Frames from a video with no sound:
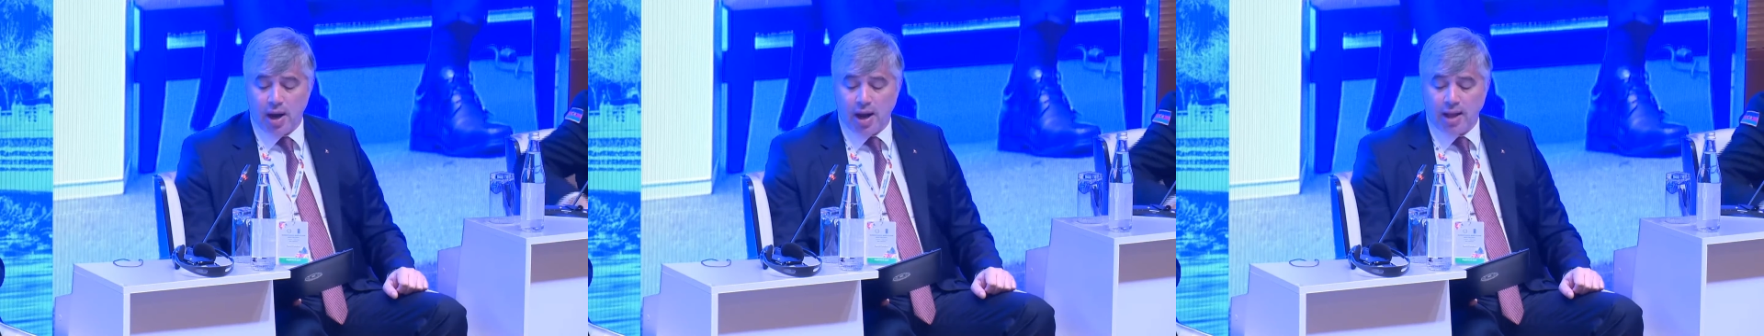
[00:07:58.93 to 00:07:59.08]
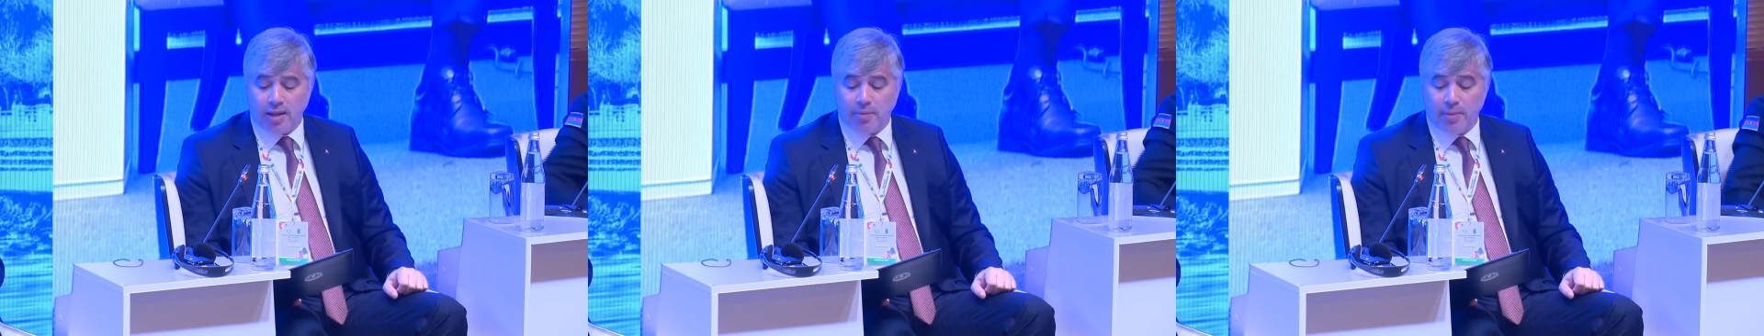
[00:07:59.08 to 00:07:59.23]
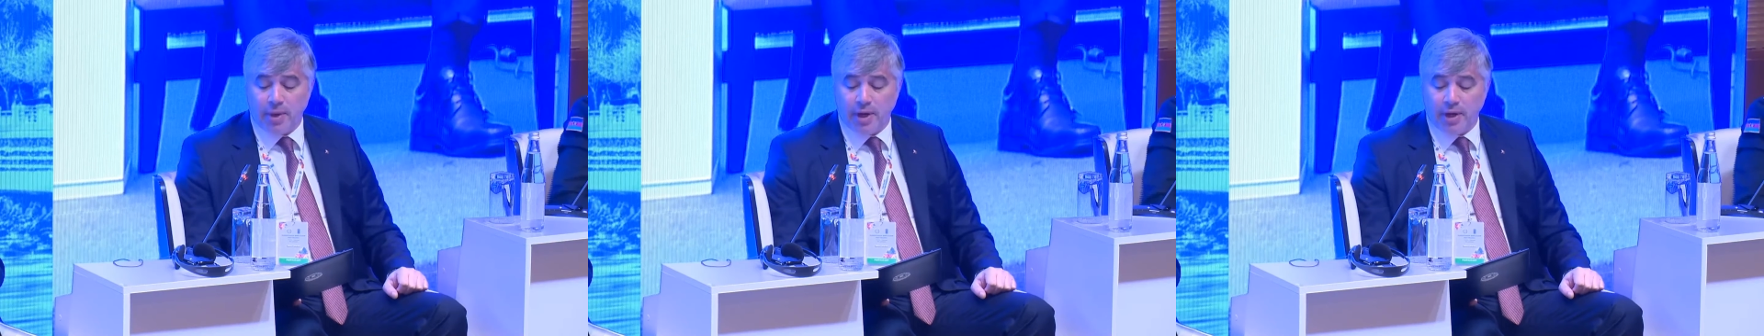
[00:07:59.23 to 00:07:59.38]

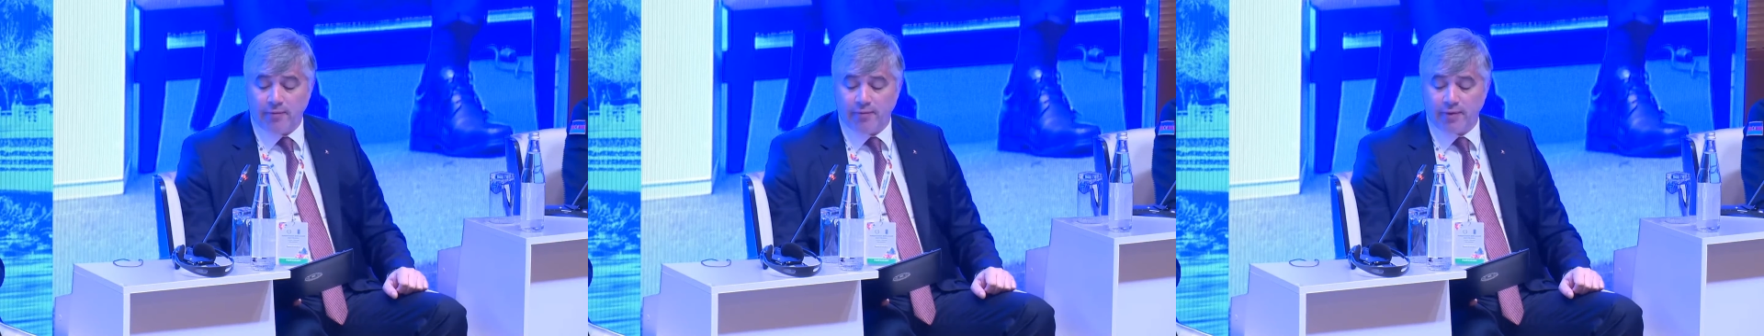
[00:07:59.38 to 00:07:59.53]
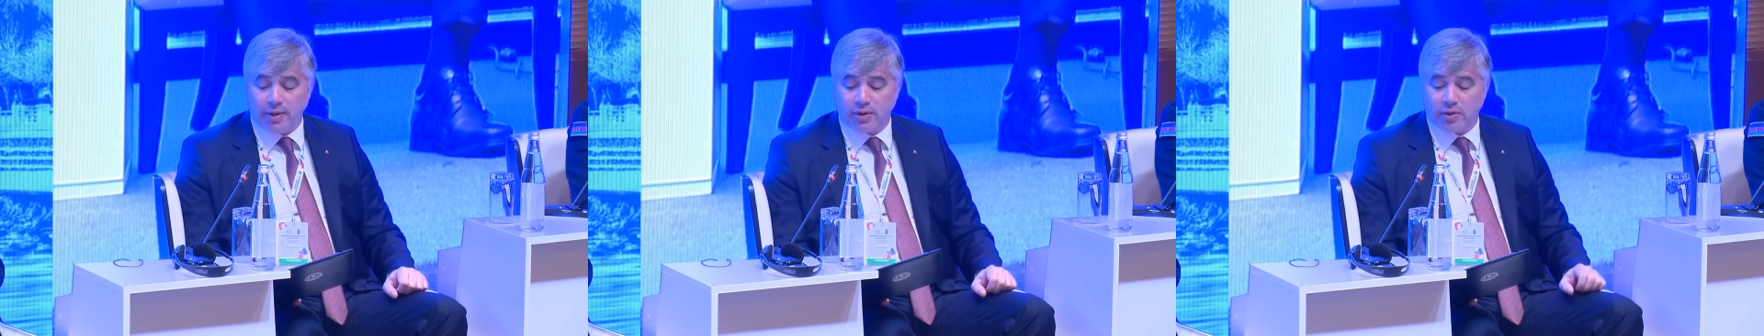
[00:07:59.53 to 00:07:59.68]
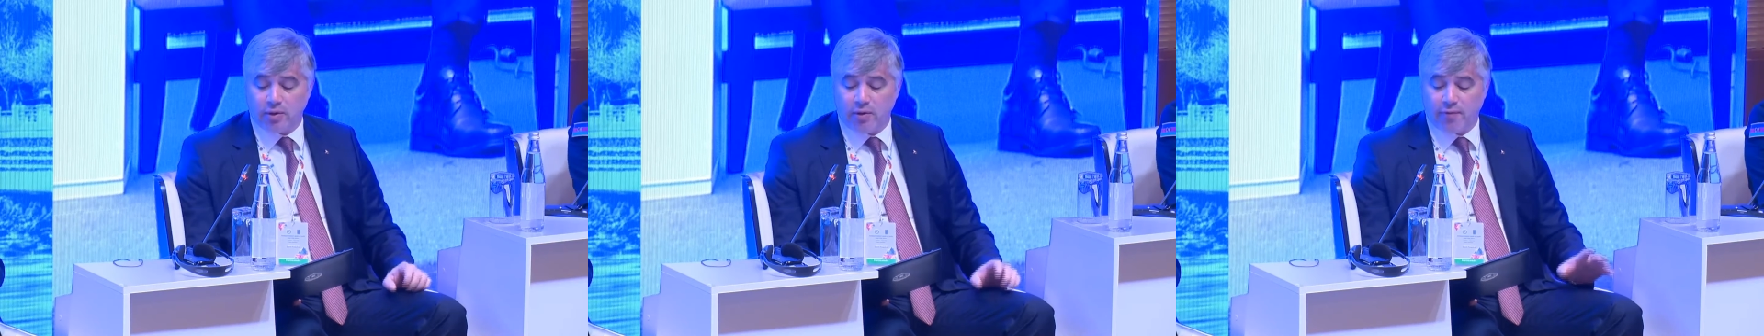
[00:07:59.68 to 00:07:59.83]
and
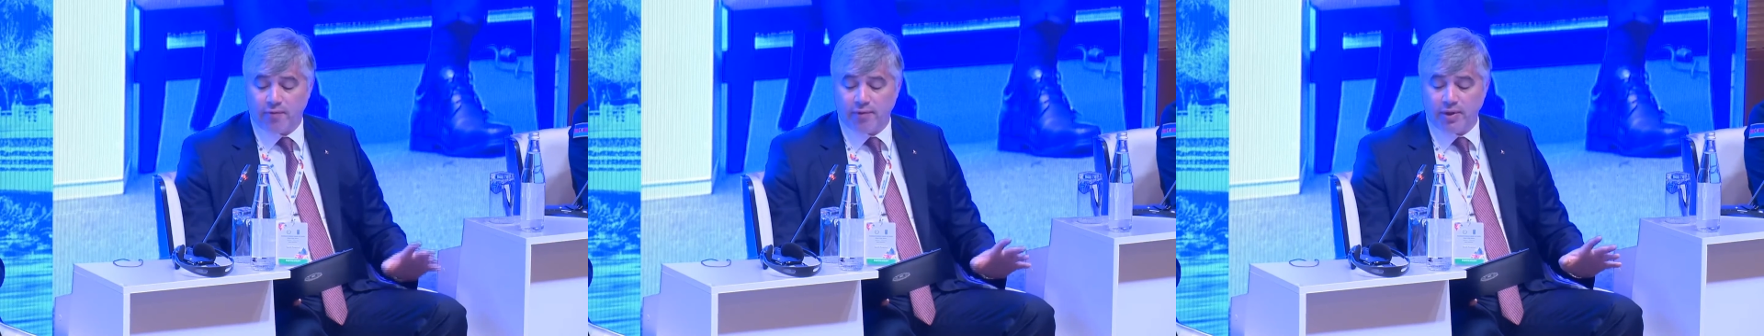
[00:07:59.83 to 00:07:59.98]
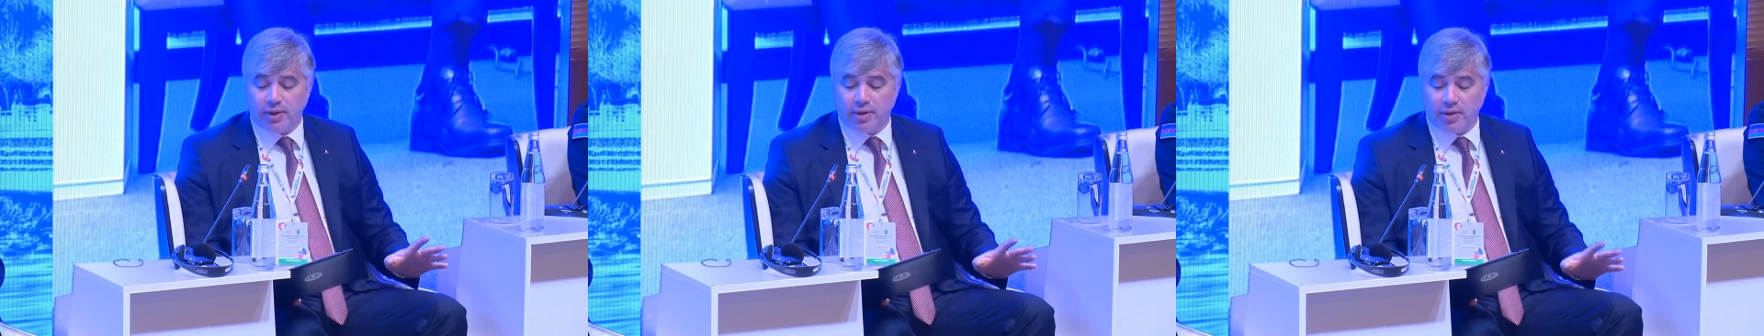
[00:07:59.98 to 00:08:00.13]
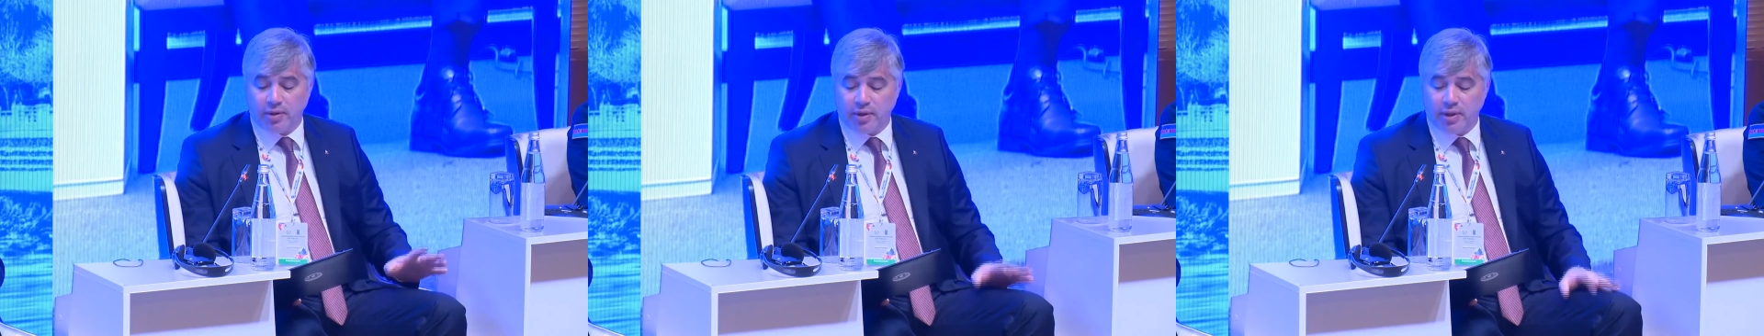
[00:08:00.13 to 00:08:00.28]
benefits of
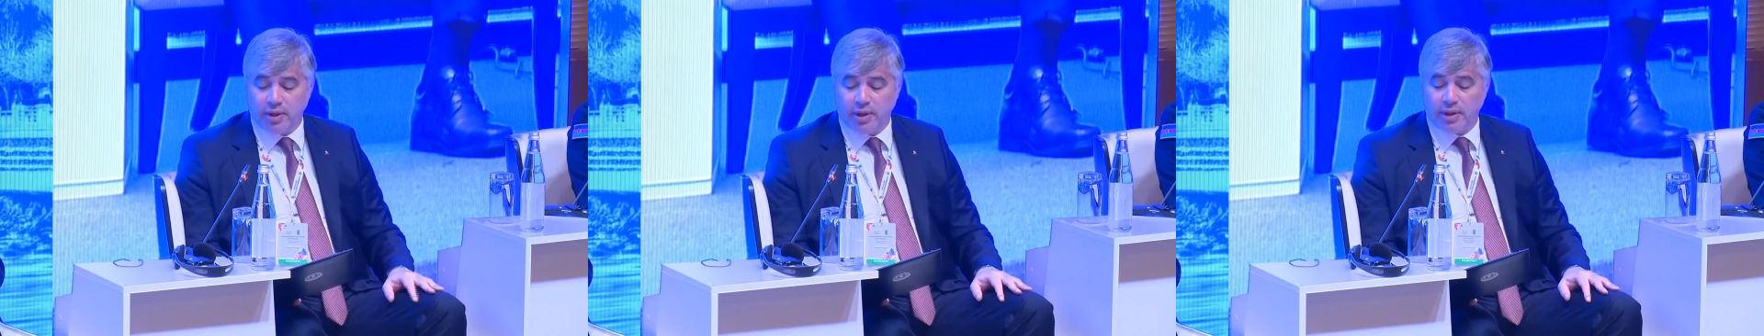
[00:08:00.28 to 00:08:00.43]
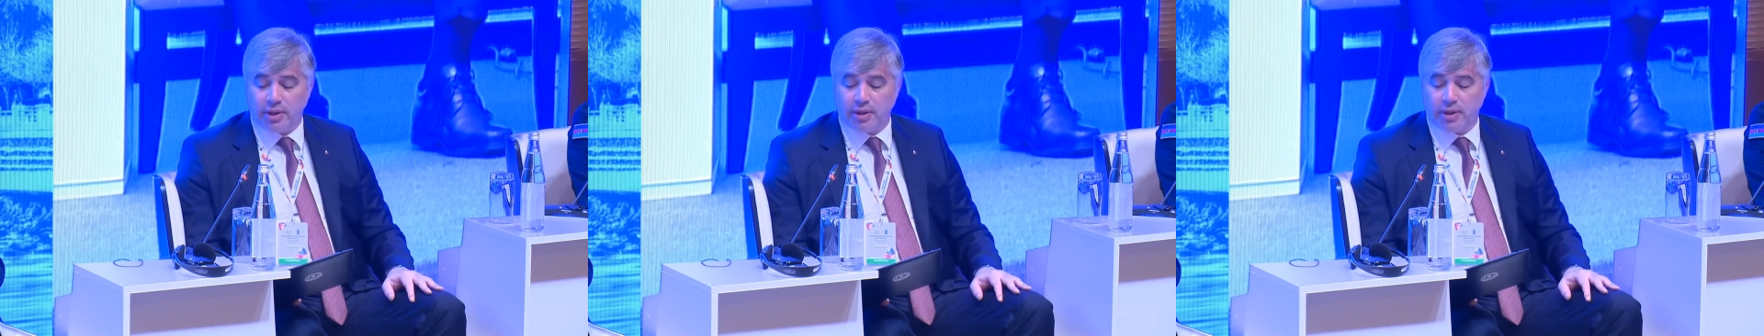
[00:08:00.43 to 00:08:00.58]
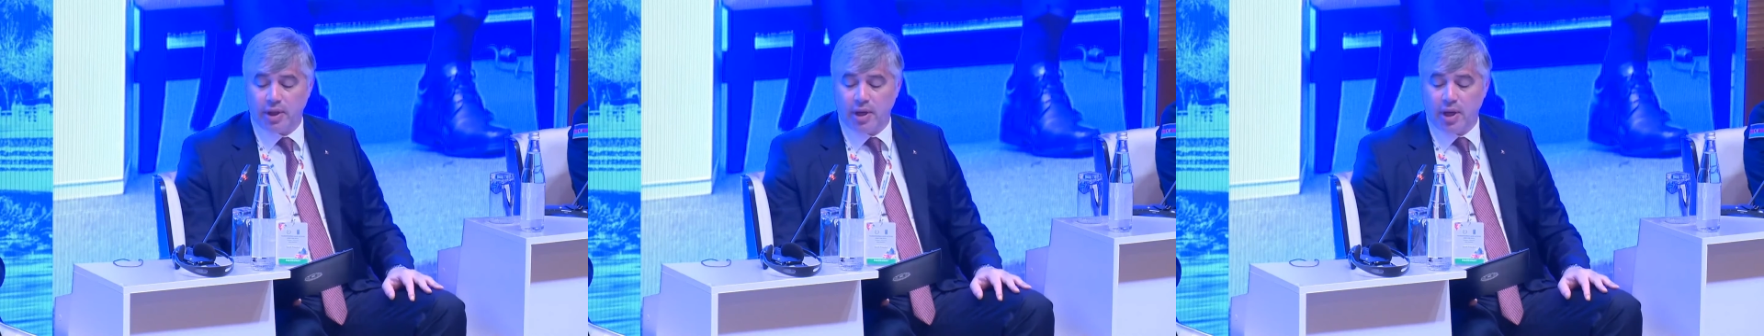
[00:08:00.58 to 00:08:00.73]

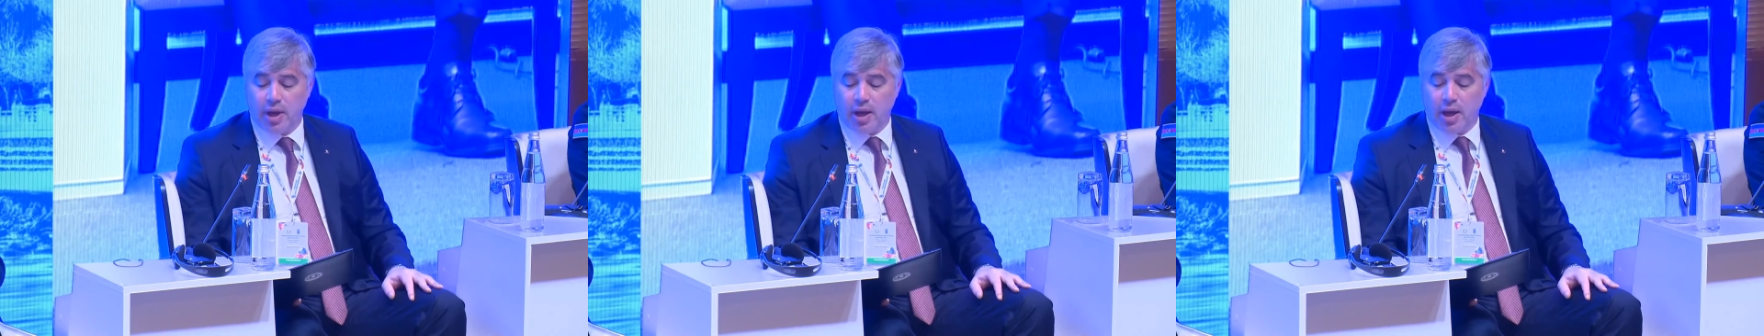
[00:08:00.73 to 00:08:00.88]
returnees